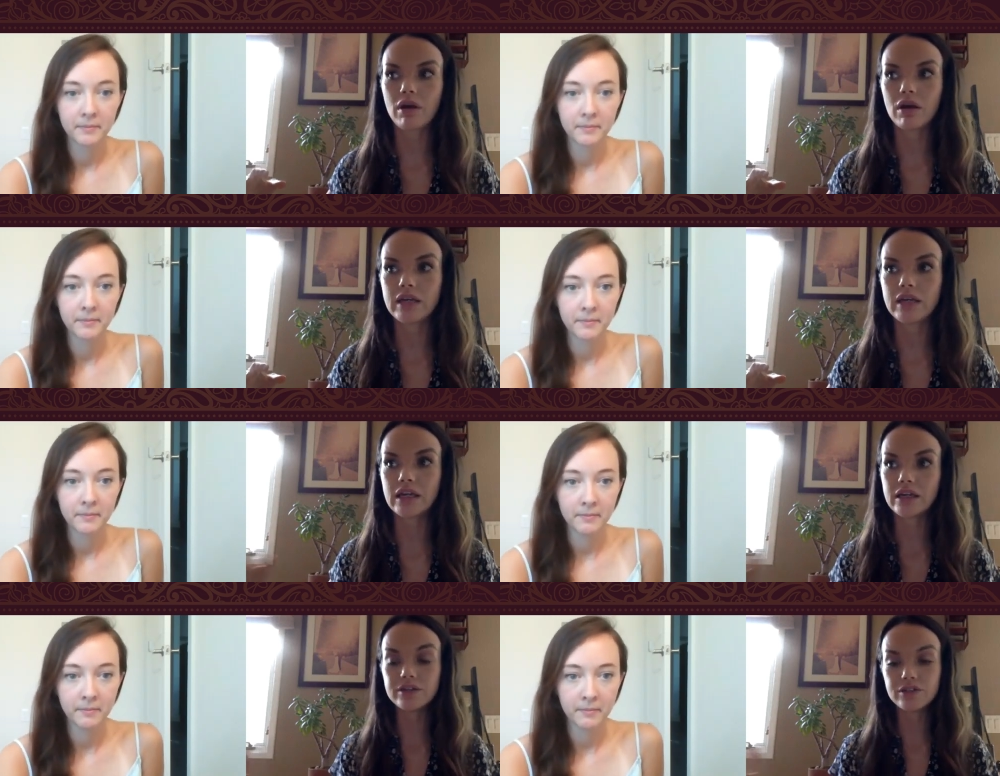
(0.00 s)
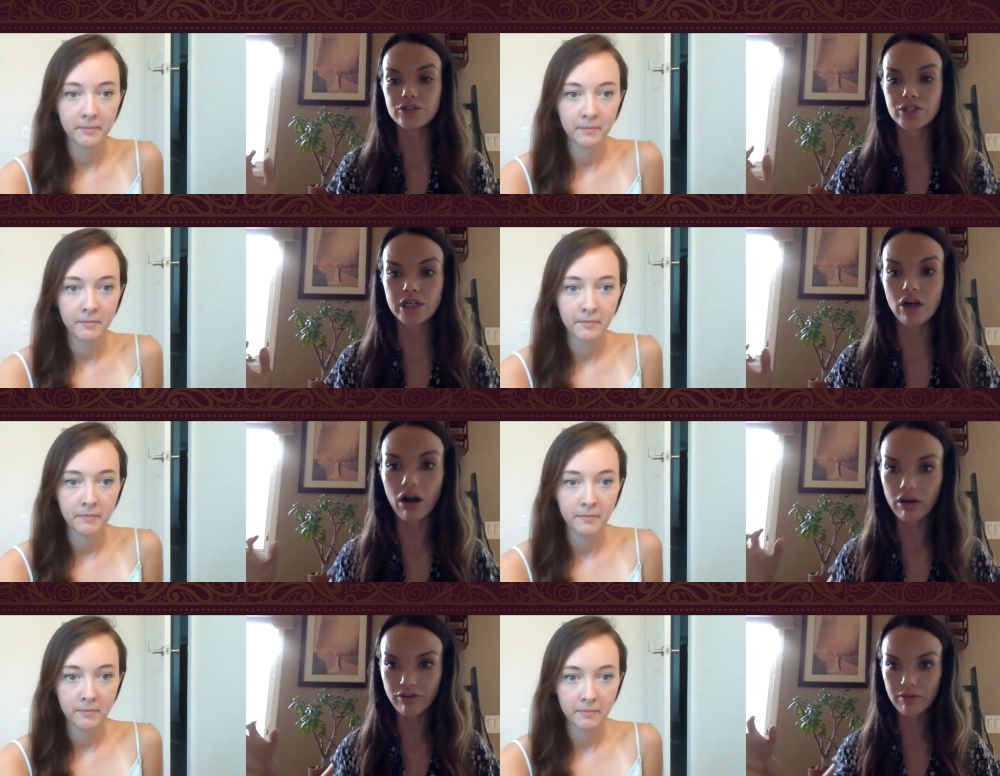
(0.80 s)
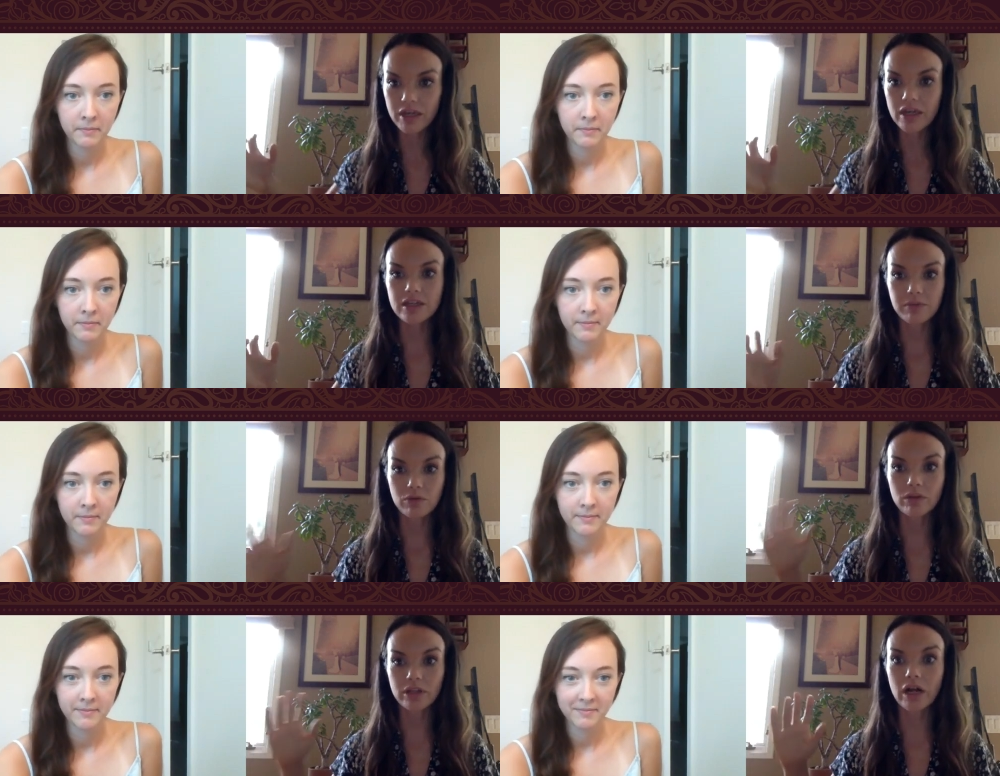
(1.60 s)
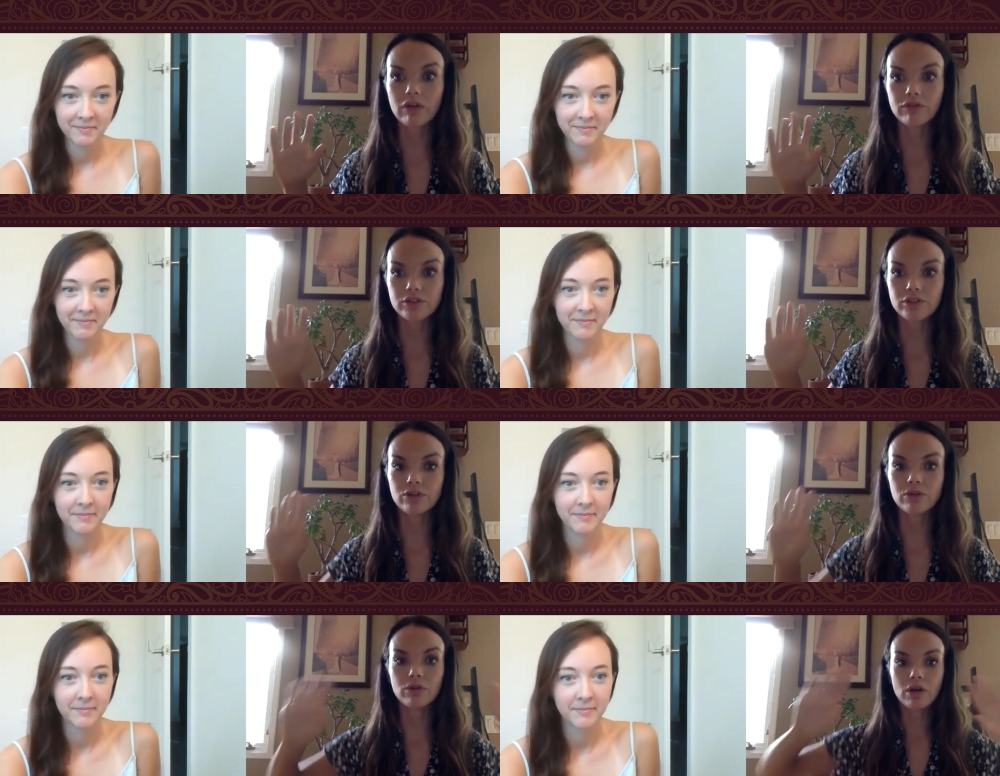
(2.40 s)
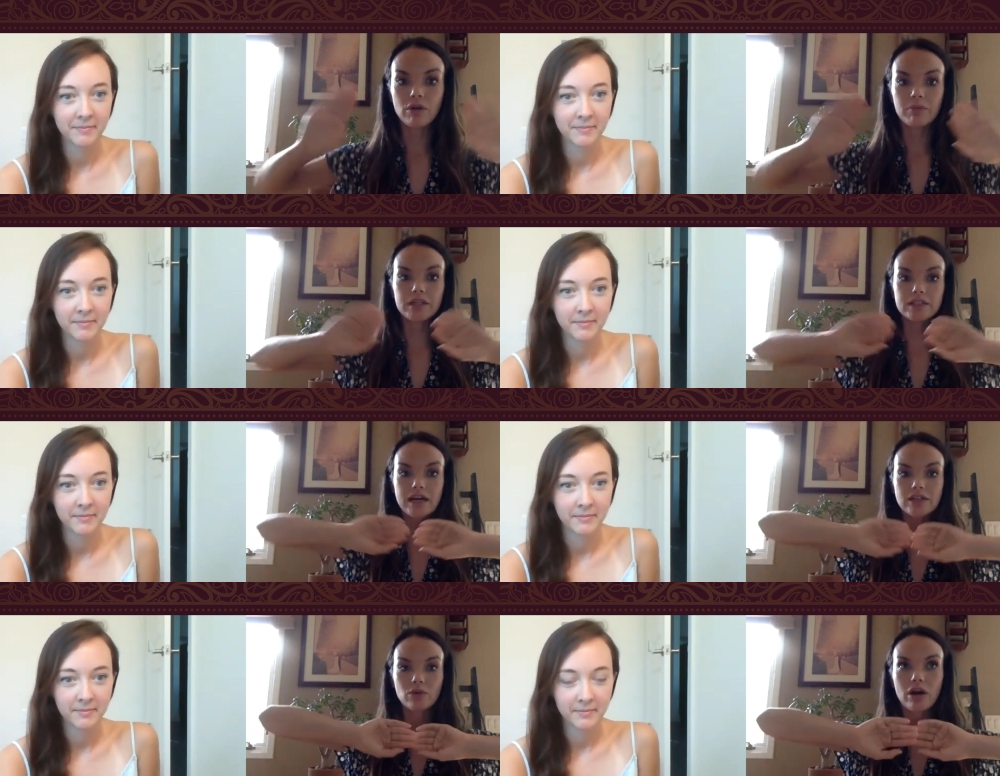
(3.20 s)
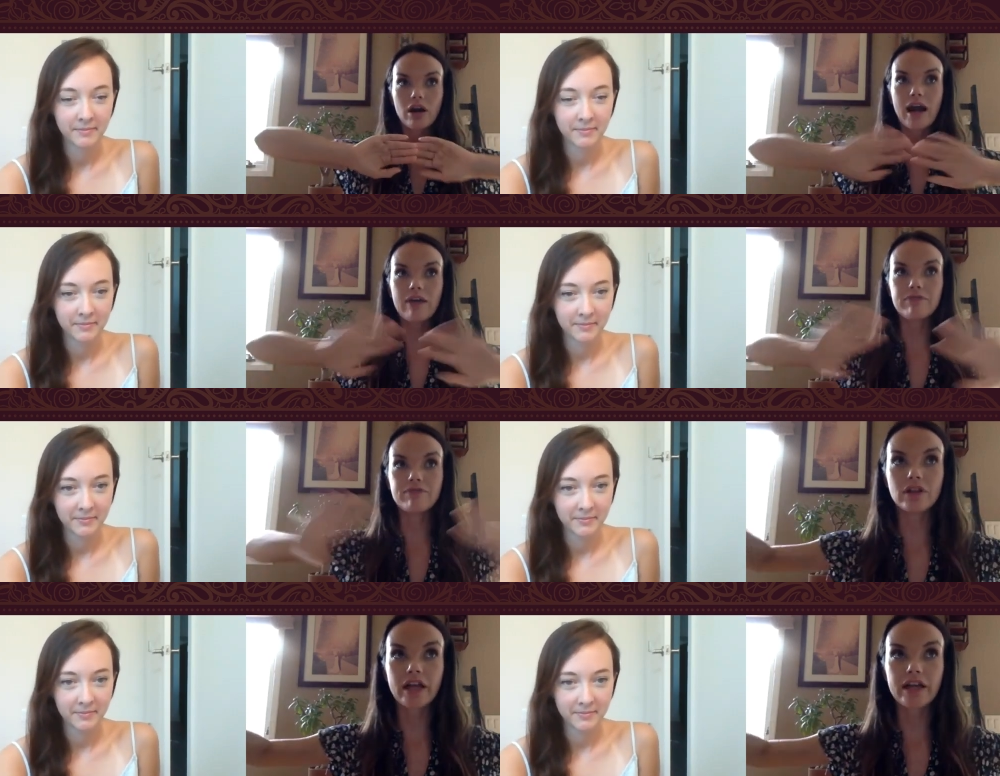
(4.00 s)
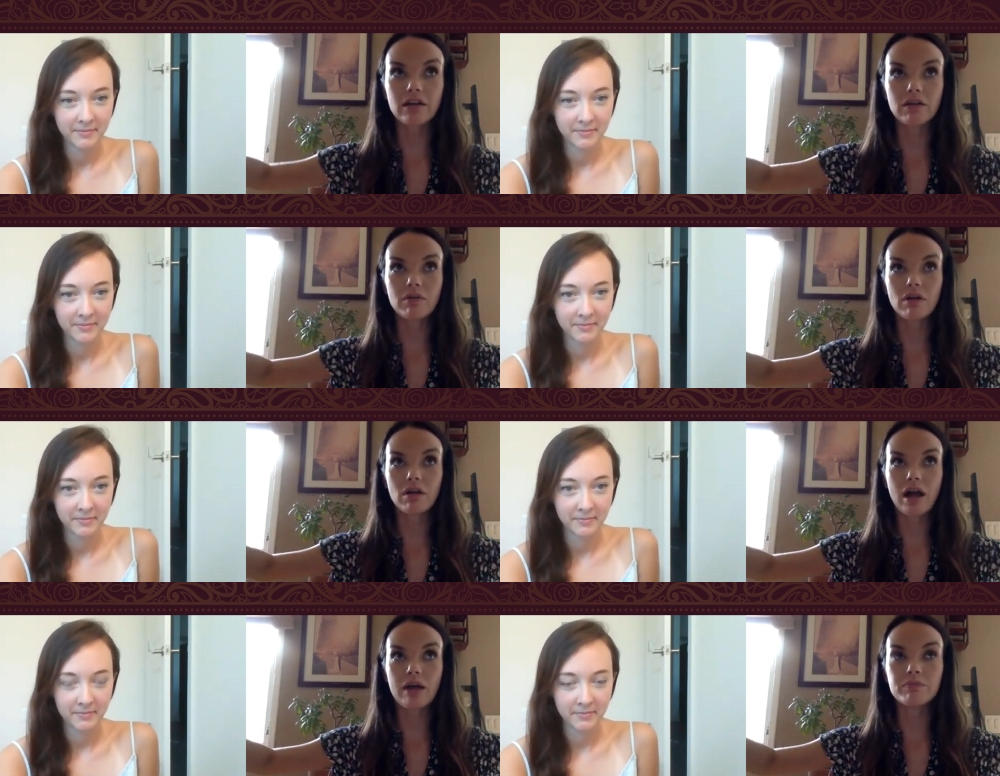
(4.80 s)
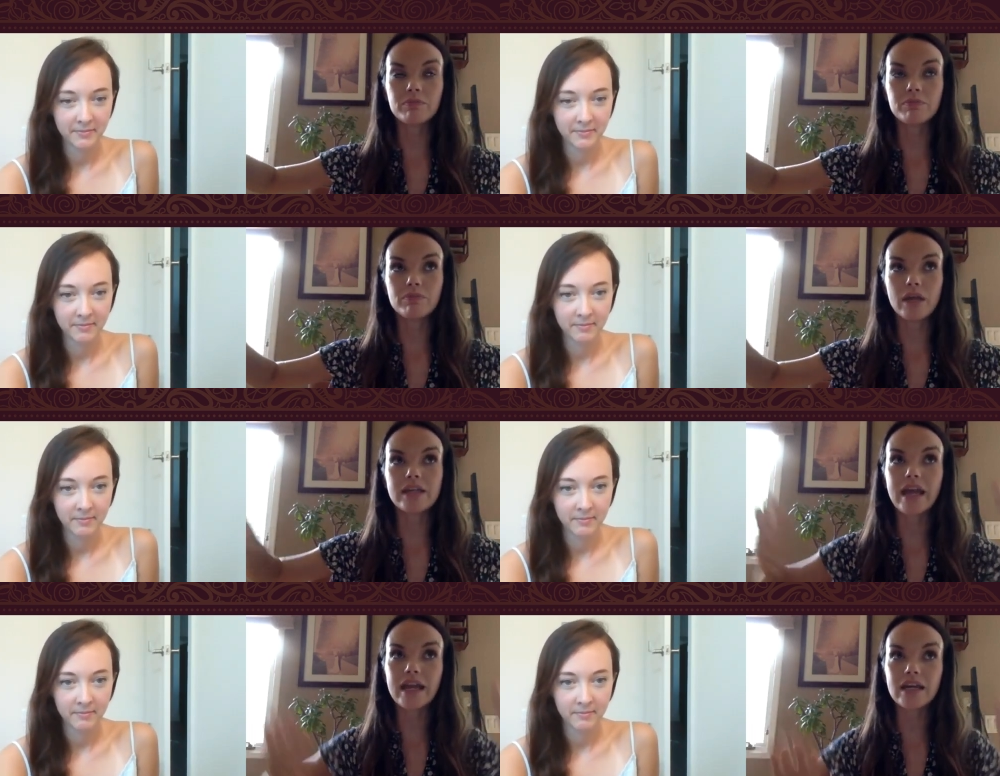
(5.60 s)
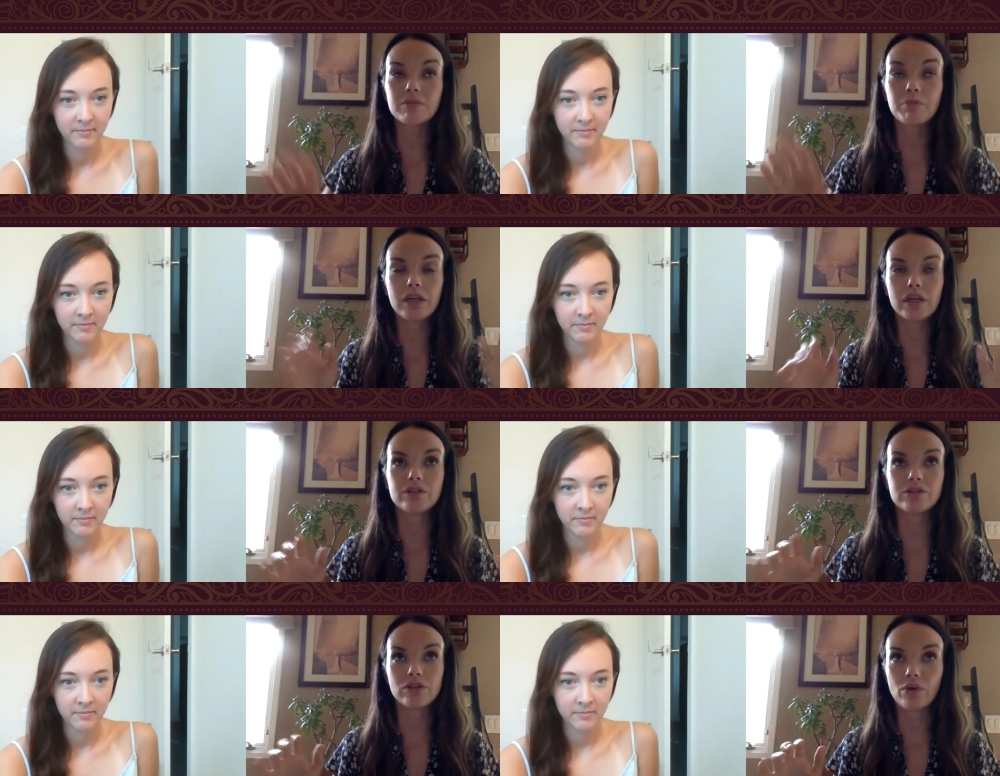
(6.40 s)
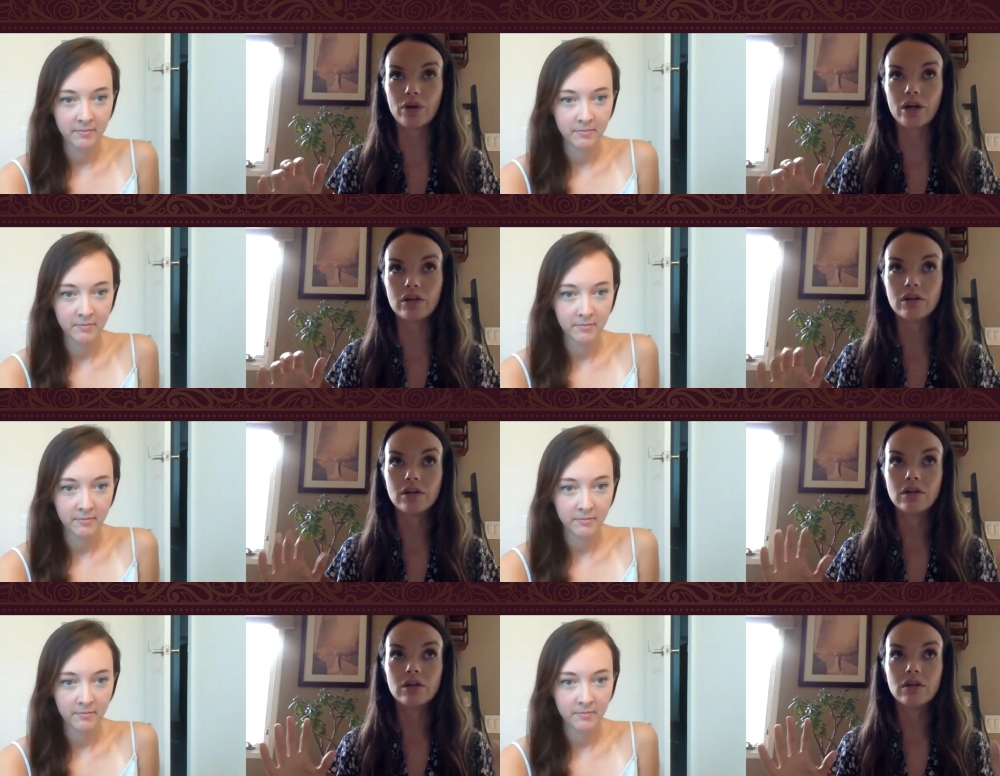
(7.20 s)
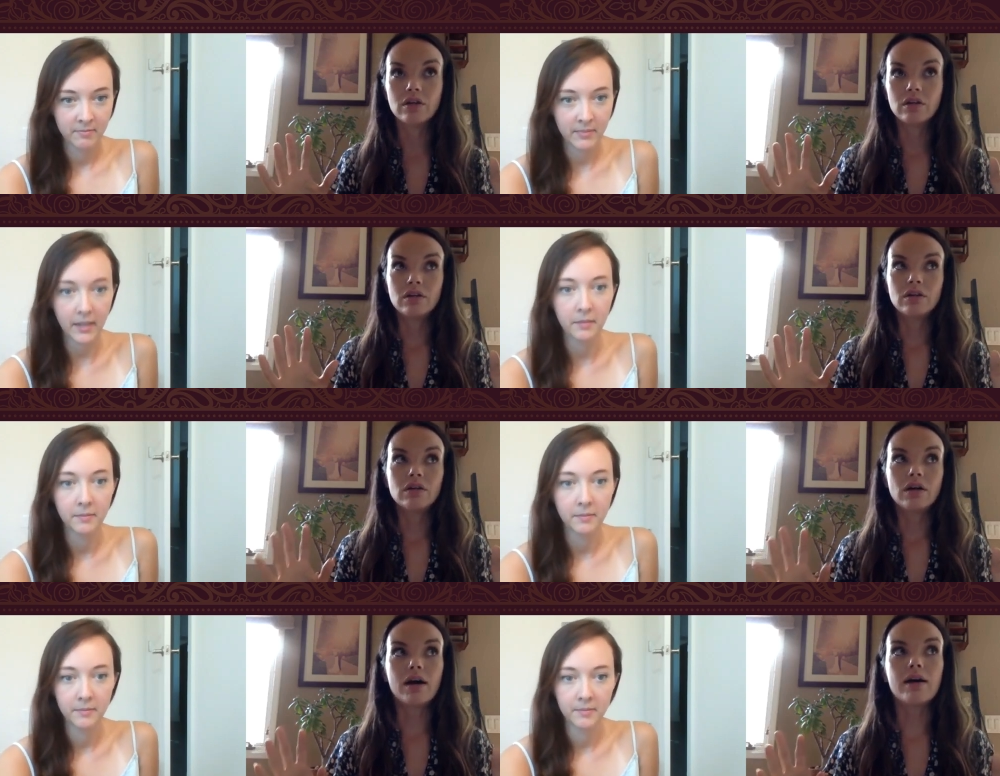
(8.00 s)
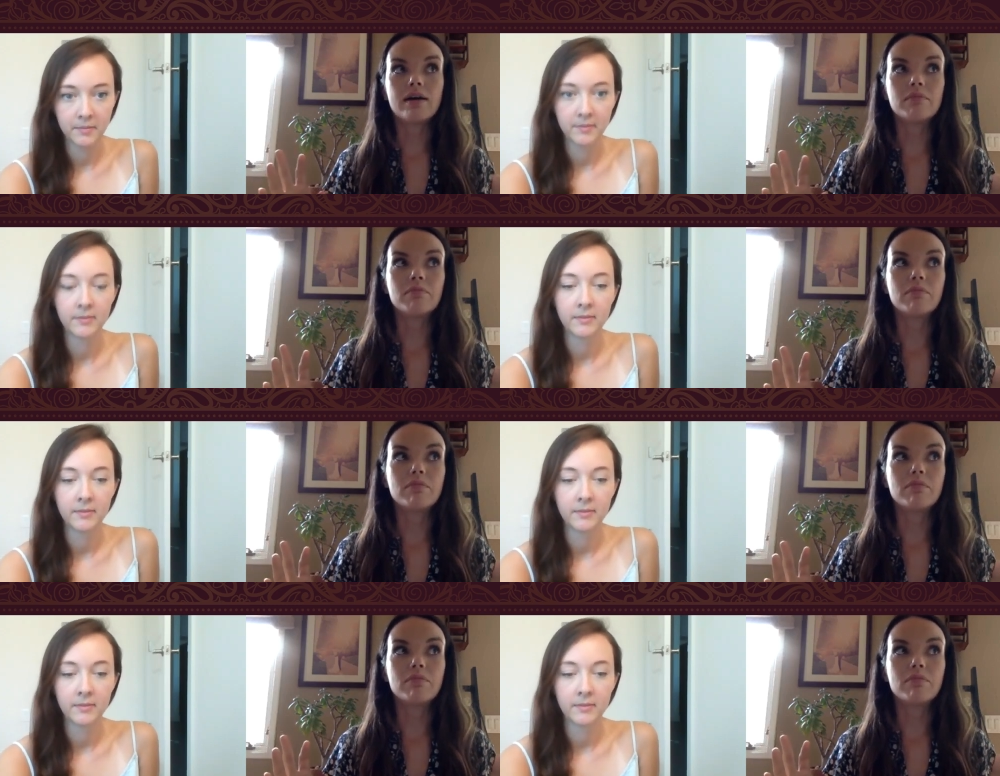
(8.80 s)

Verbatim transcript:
Speaker 1: getting into qigong for me has been really helpful too, because that's where I feel like I'm, and being in Sedona, I